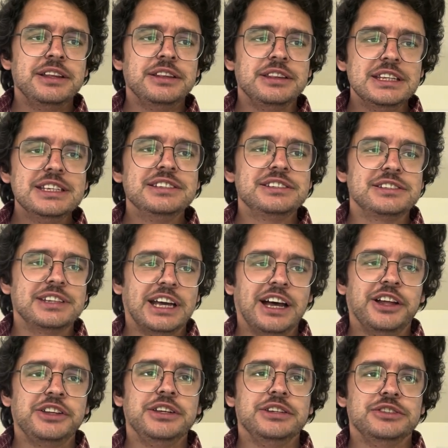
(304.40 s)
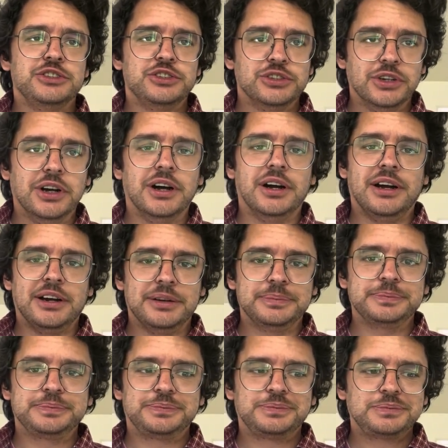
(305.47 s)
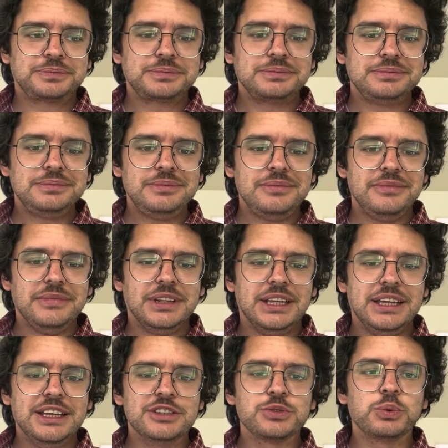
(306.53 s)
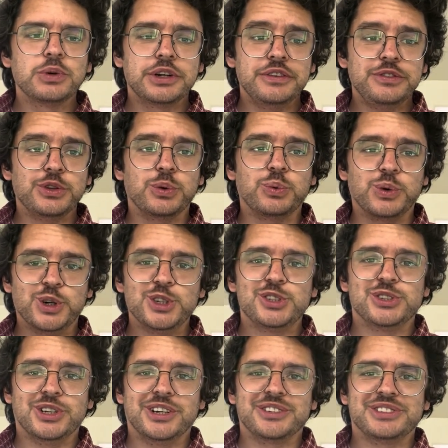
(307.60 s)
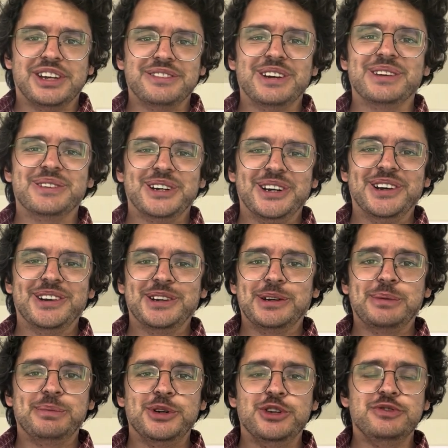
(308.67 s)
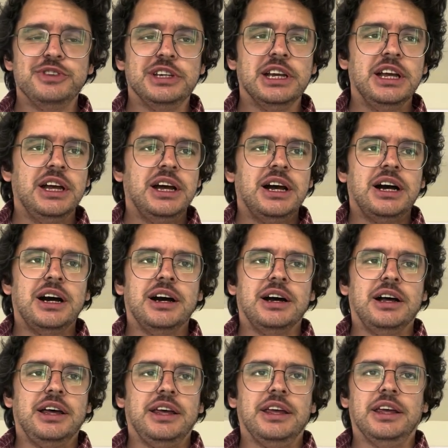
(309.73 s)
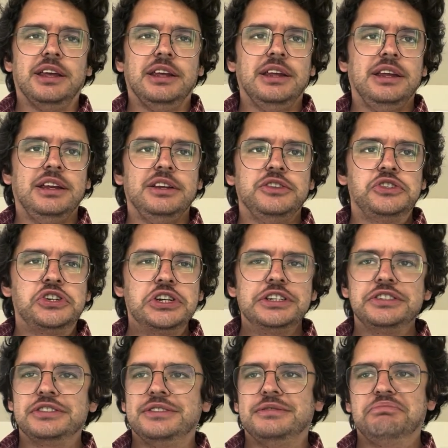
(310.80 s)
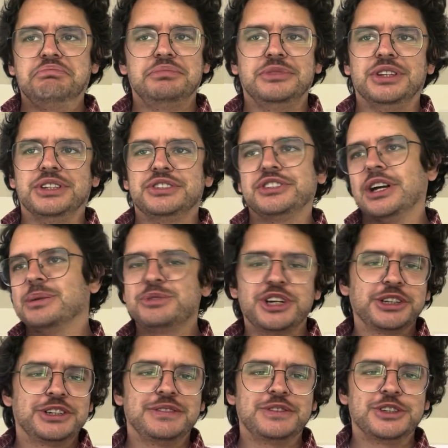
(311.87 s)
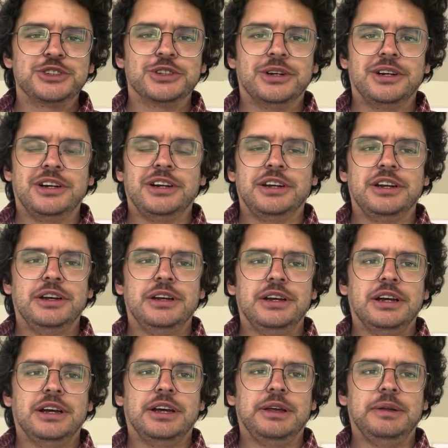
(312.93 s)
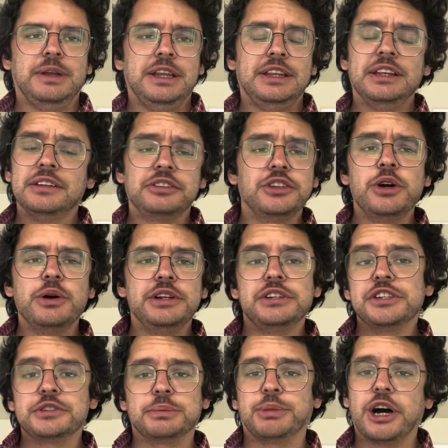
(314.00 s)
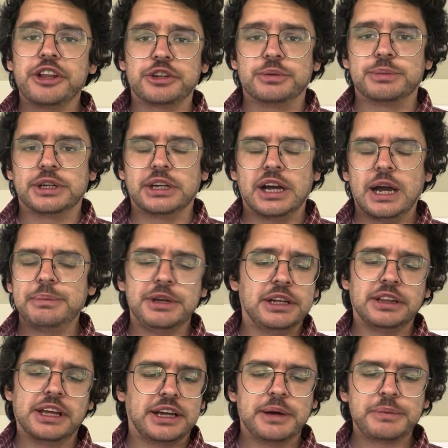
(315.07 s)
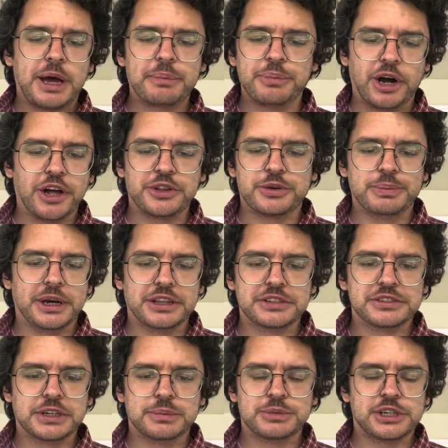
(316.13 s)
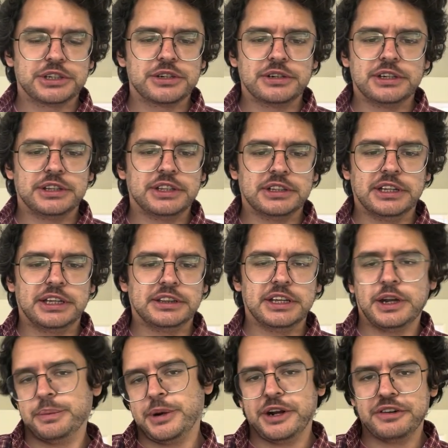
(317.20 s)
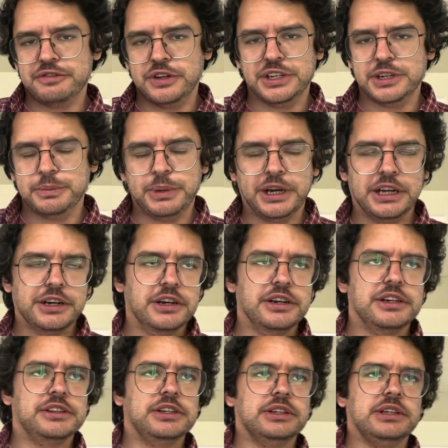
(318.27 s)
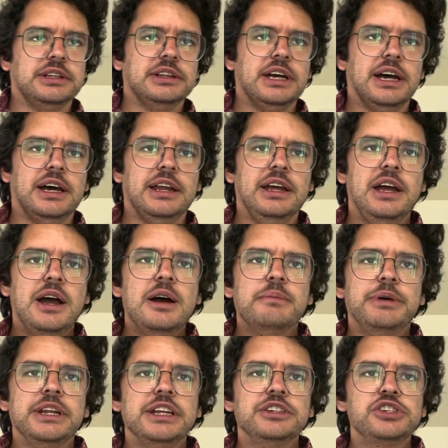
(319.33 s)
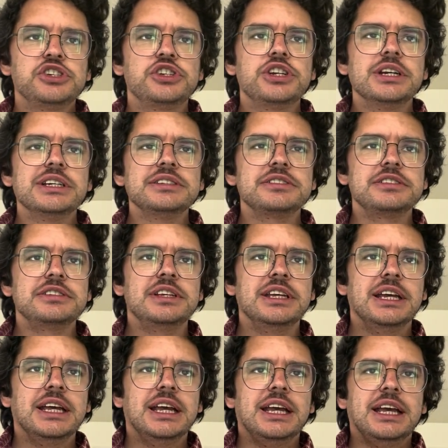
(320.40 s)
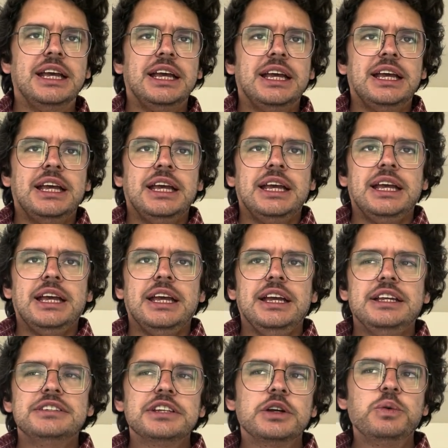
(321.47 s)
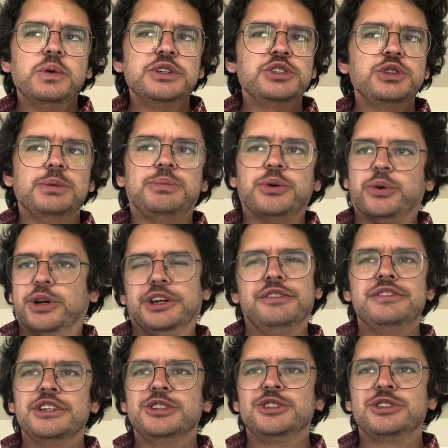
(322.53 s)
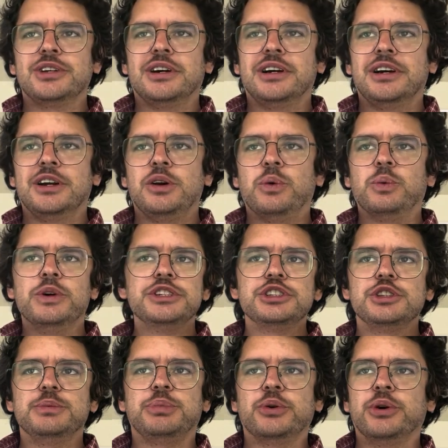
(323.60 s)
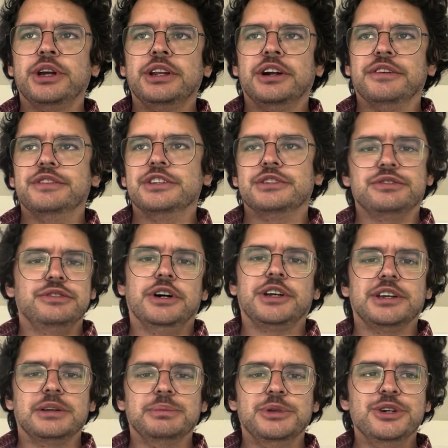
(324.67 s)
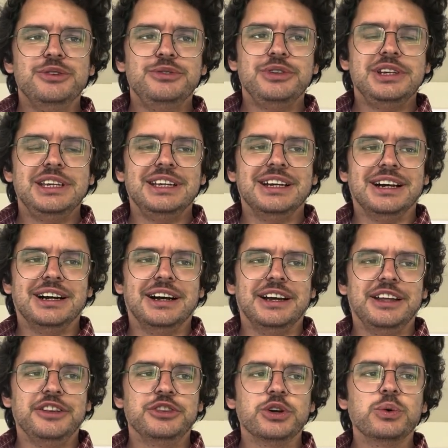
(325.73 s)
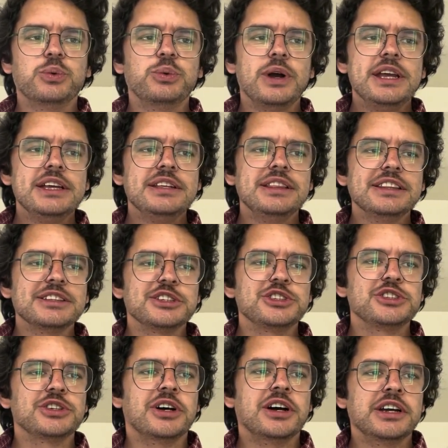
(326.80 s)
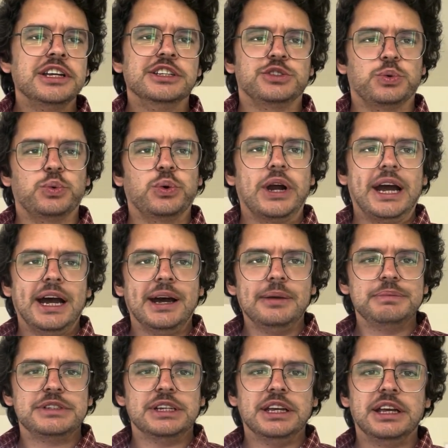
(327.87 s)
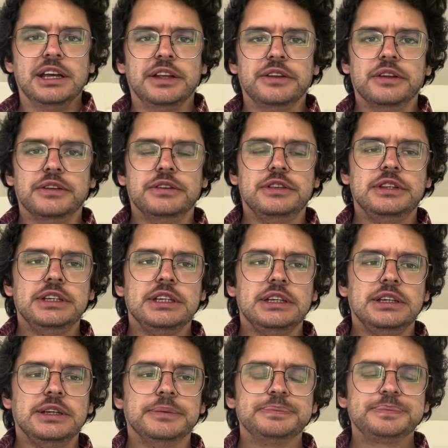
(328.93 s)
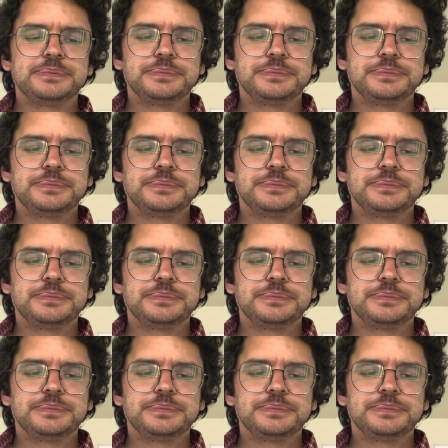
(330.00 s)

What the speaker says: Thee Stallion's song is one of the worst songs I've ever heard in a movie. Uh, just the subject of the song, though it doesn't bother me. I mean, like, I'm not bothered by the subject or anything like that. I'm not offended by it or anything like that. But it's just, it's like, what's the point of this song? What's the point of this fucking movie? The way that the song is rapped and the